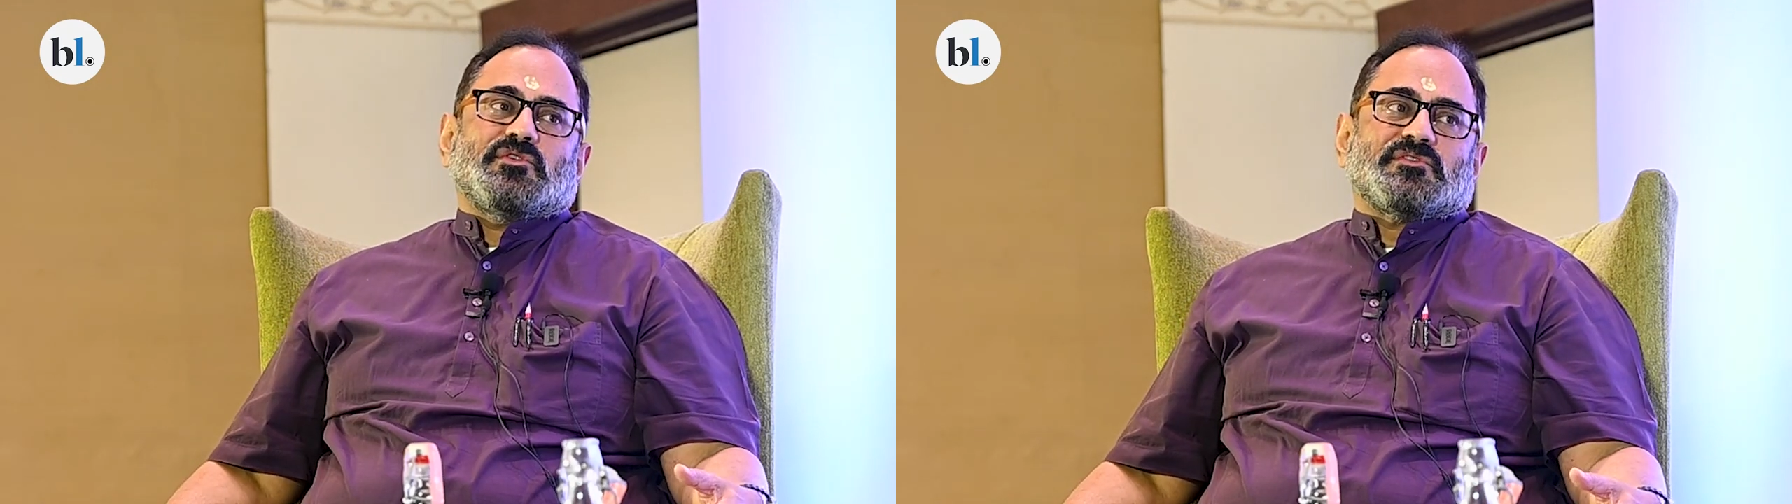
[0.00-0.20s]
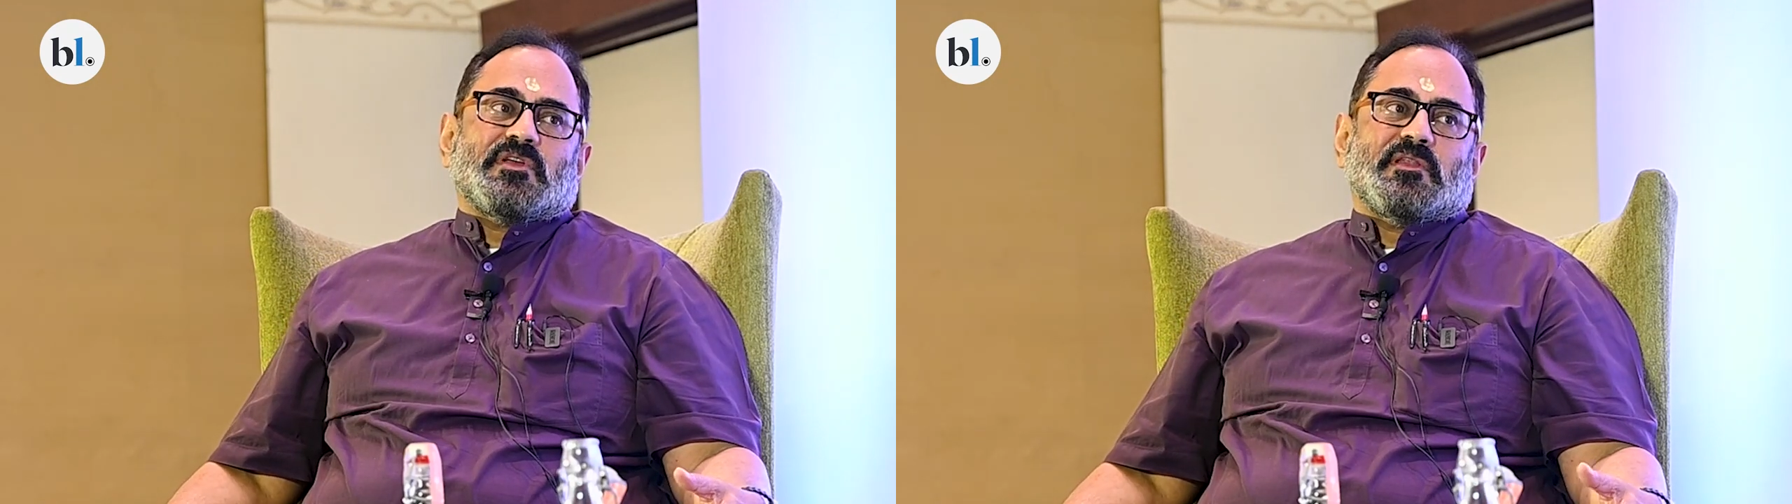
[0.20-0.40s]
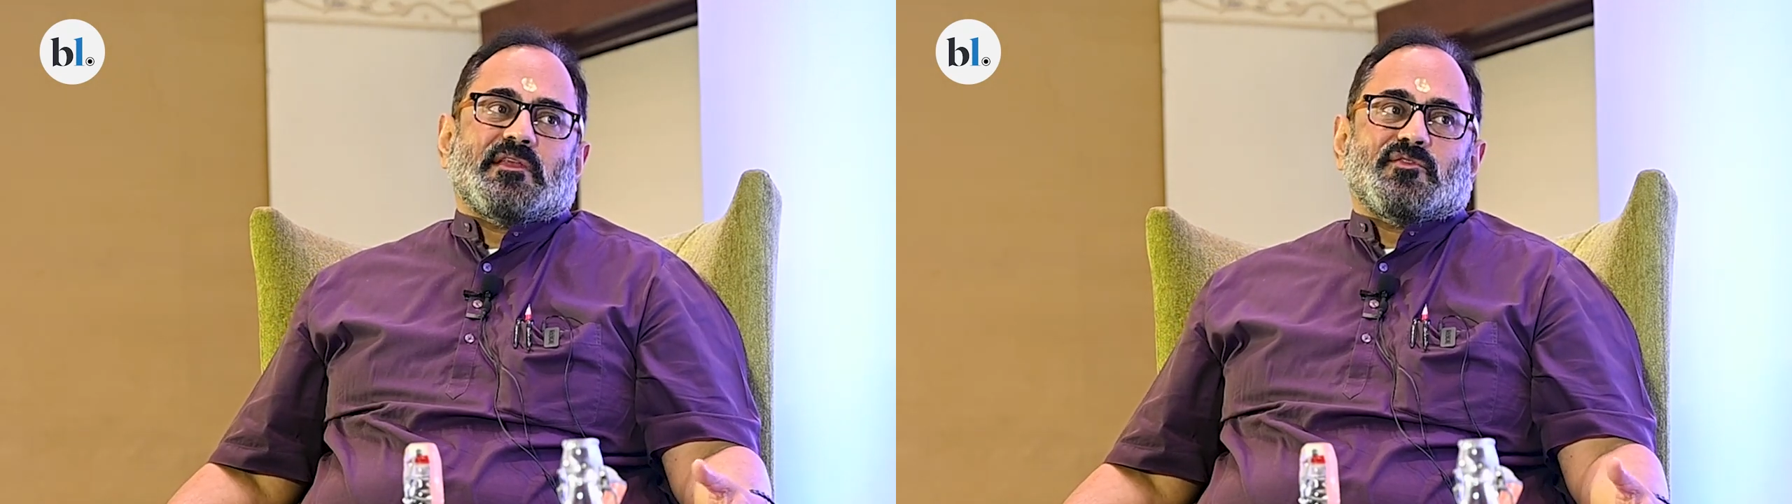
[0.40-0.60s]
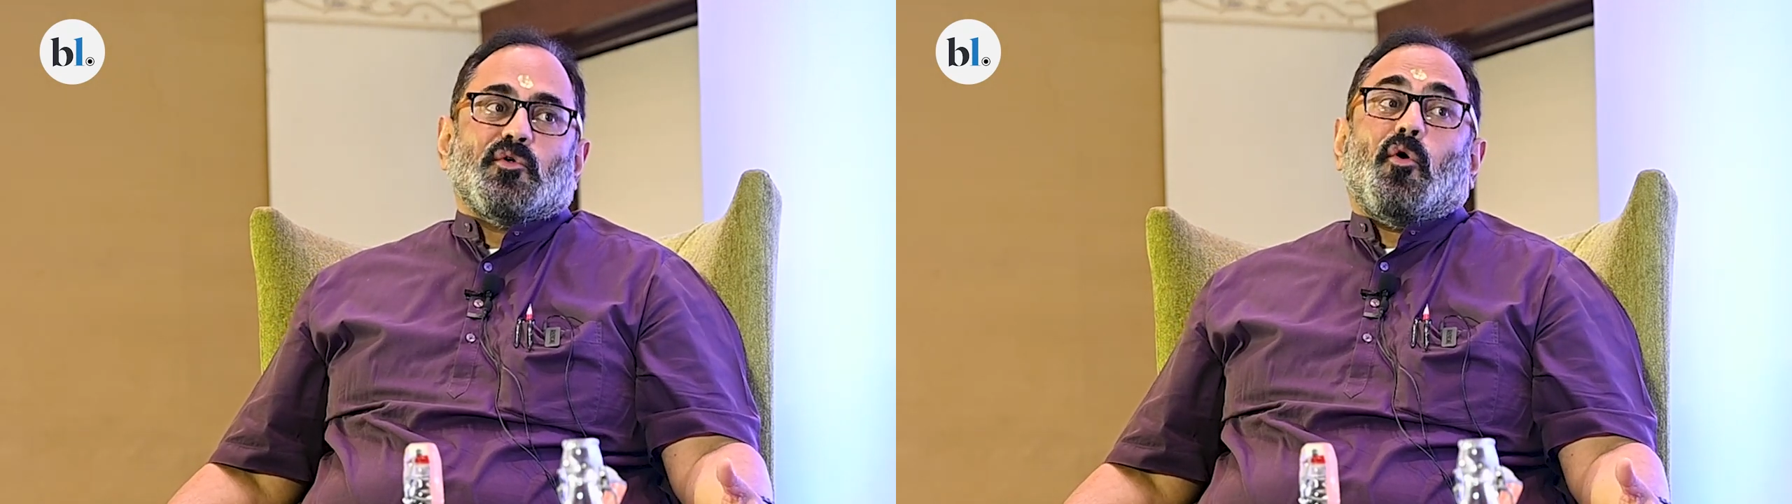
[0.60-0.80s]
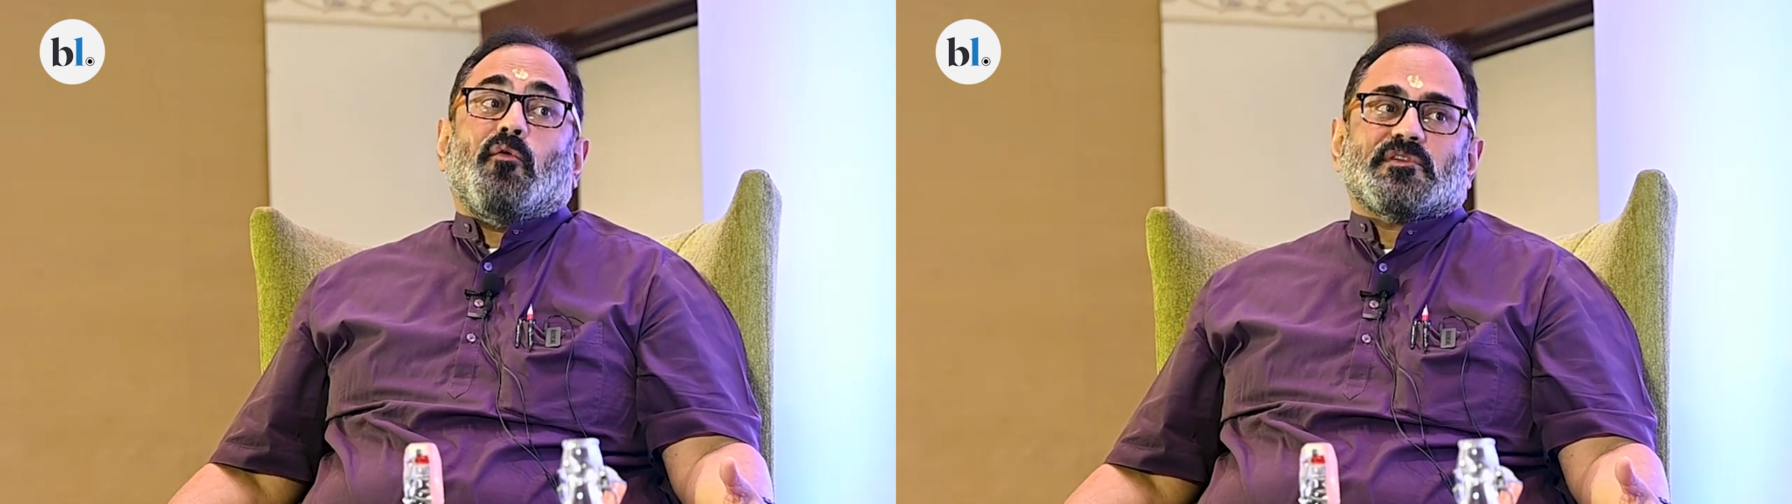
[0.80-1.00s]
this and there is no
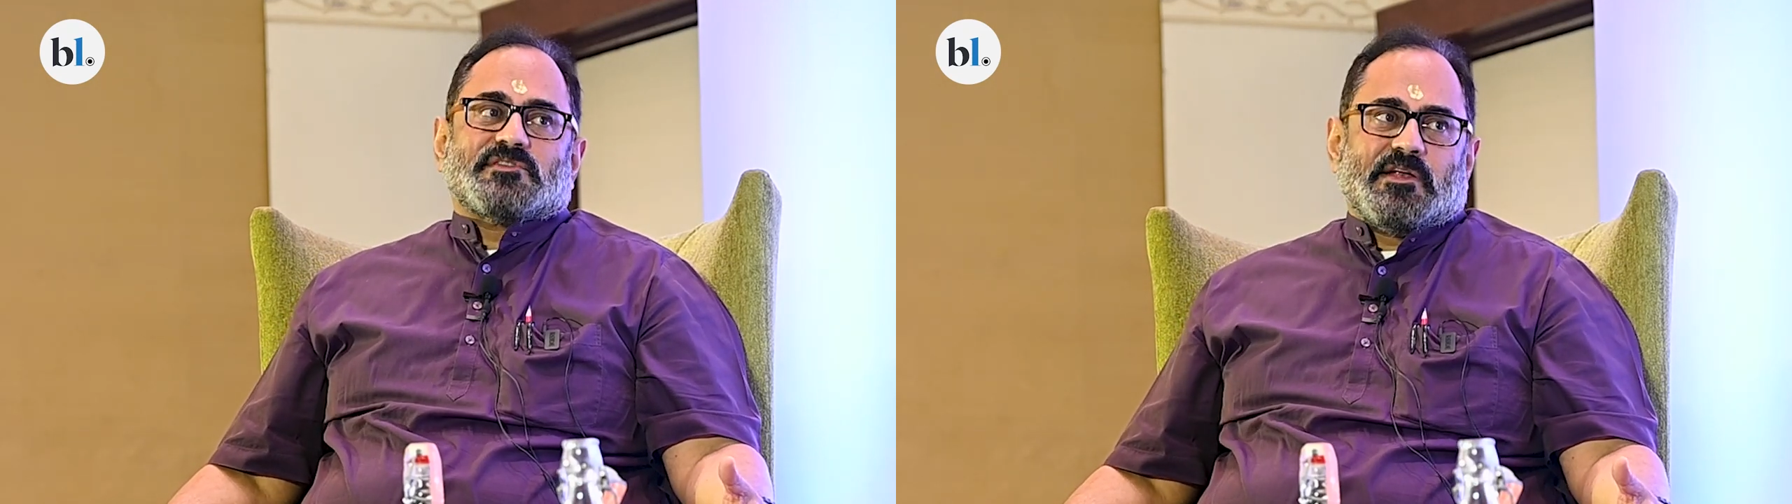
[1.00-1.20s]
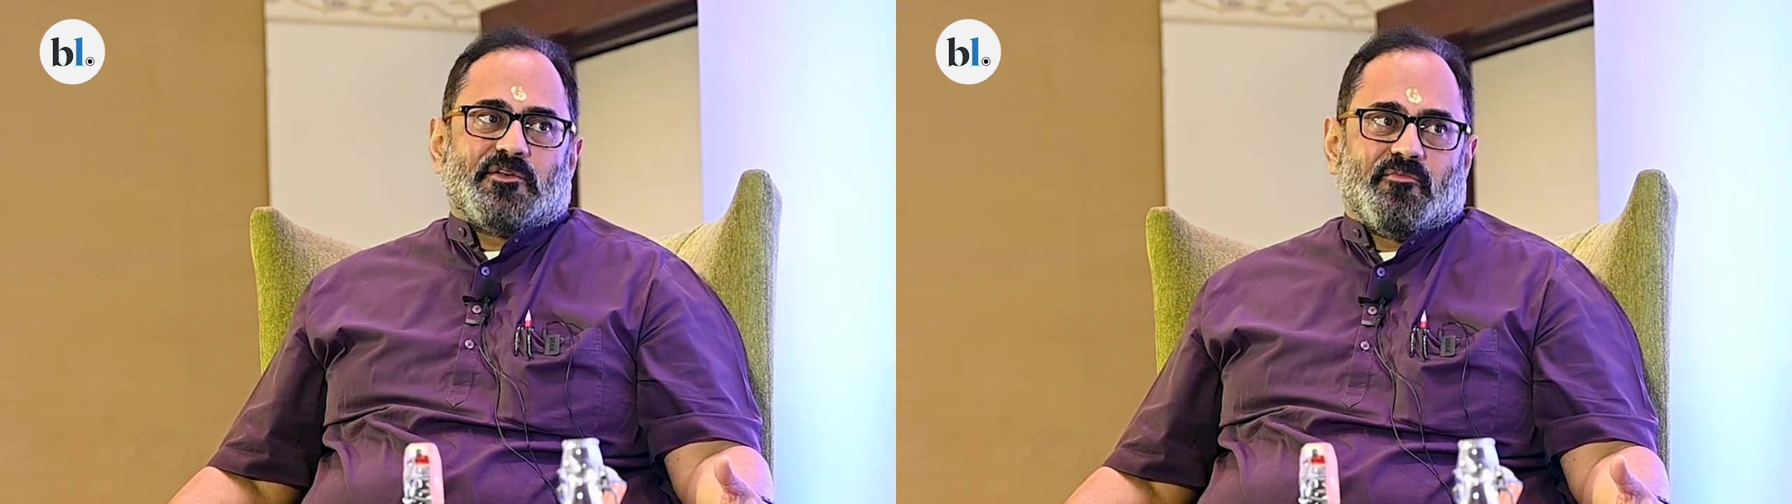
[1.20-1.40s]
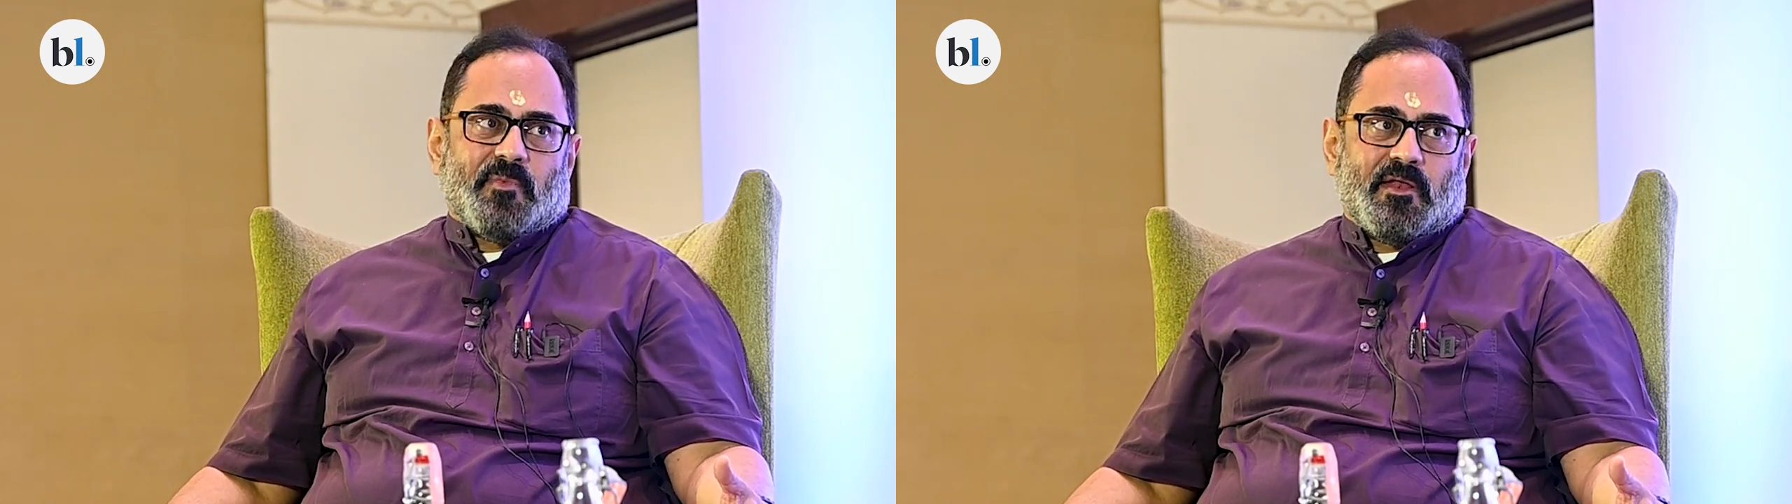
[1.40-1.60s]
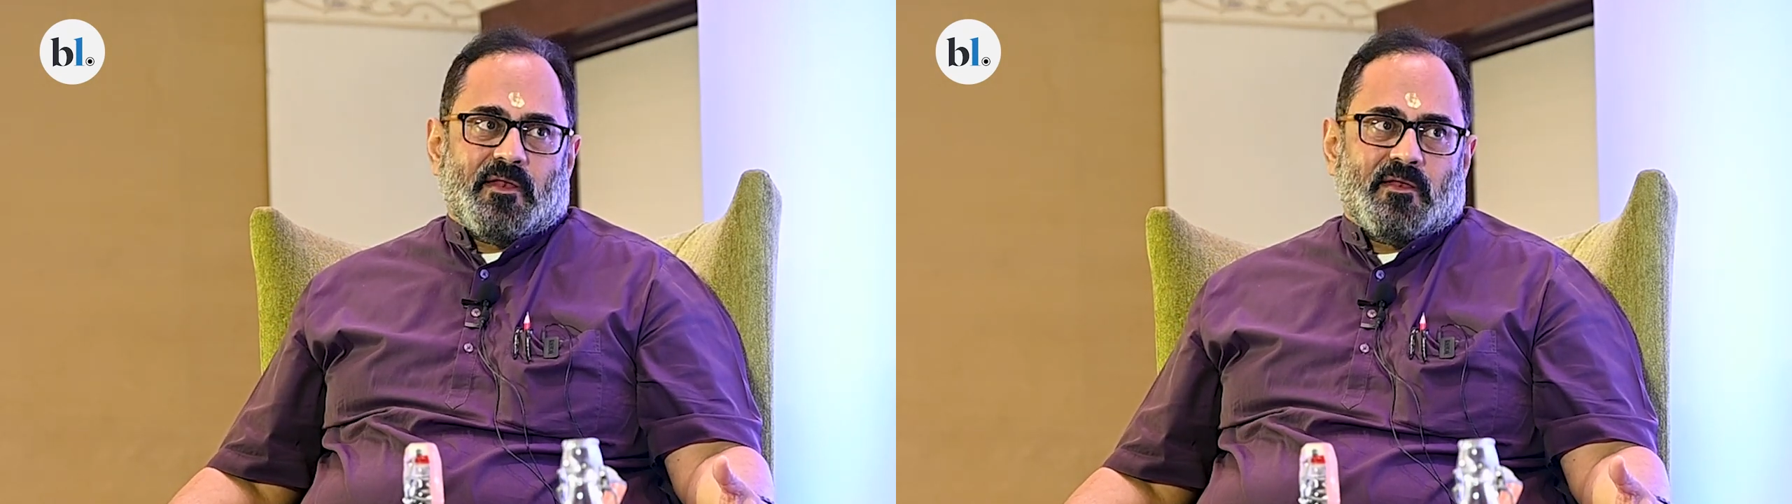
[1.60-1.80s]
oversight of mine.